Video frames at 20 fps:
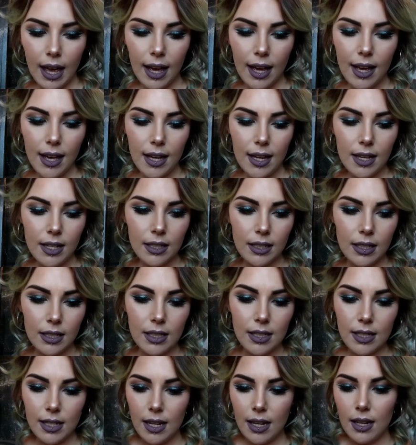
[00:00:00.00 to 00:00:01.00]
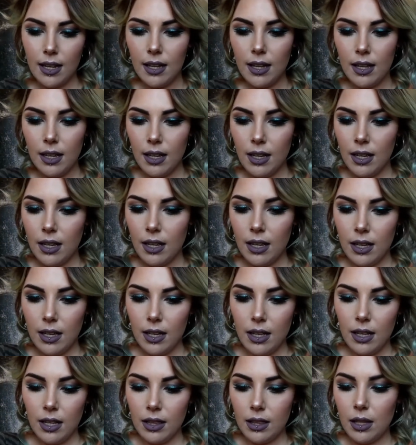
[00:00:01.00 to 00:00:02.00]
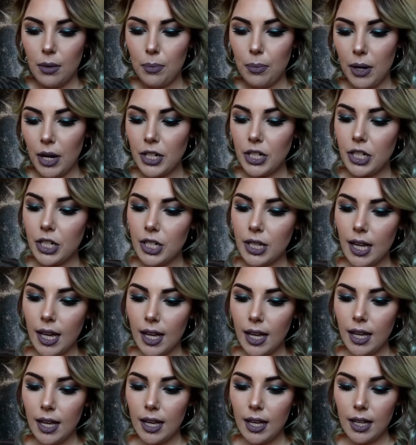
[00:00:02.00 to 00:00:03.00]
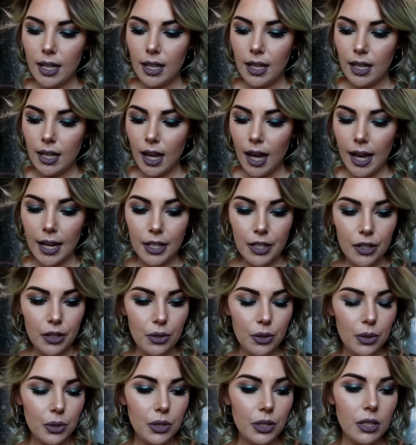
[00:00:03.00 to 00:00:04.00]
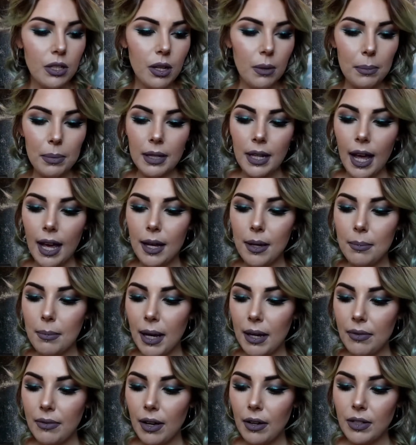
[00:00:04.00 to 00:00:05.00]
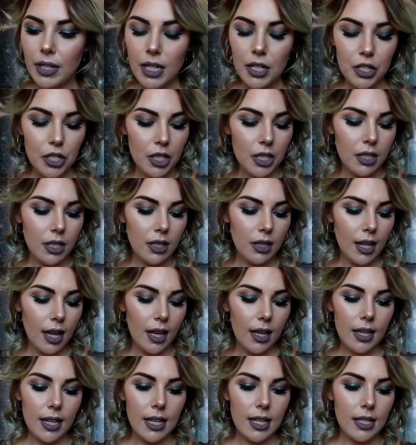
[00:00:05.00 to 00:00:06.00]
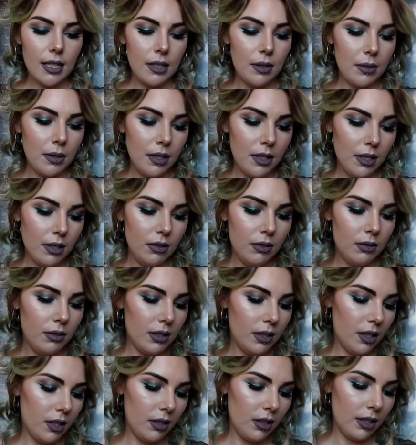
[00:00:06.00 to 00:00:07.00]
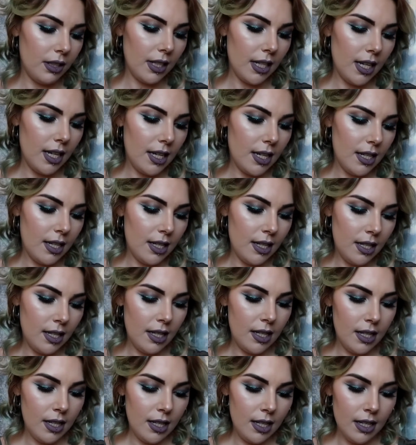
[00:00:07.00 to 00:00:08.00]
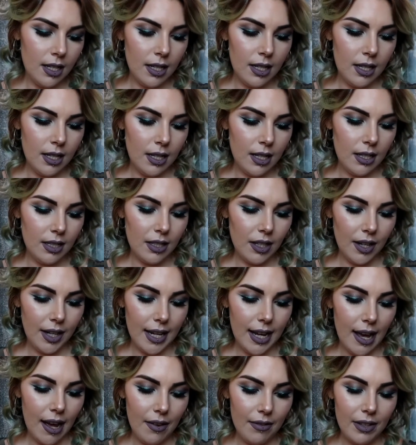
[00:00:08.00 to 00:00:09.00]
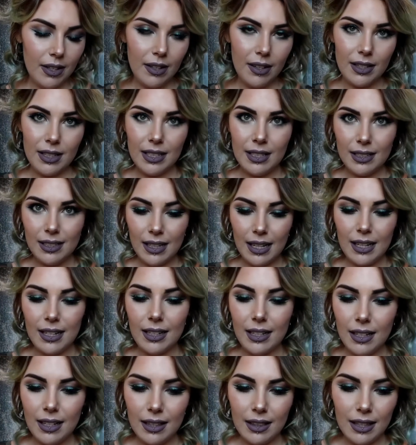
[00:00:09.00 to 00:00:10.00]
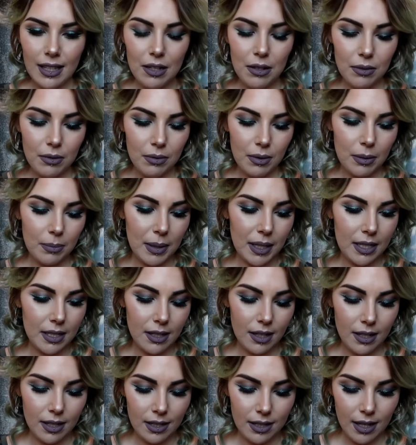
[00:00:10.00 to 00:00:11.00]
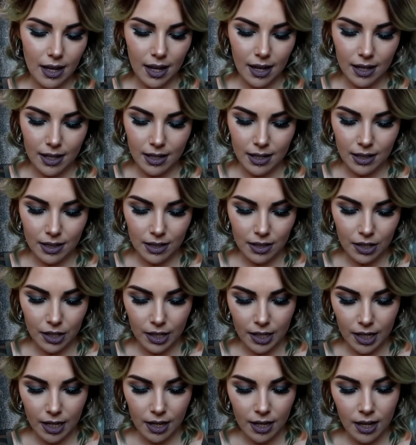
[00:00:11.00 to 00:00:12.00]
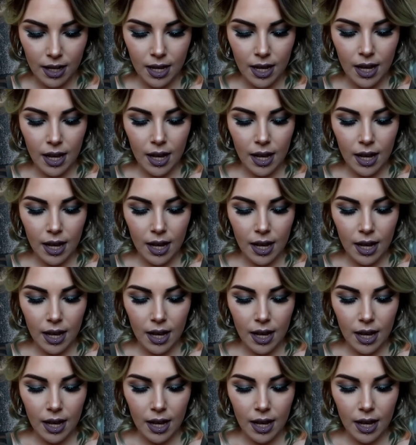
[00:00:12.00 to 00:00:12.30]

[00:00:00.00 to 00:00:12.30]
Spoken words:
And let's see. The brush that I use to apply my foundation, and that is, ooh, it's all dirty. Sorry, I have it on this like thing where my son is at, and it's dirty.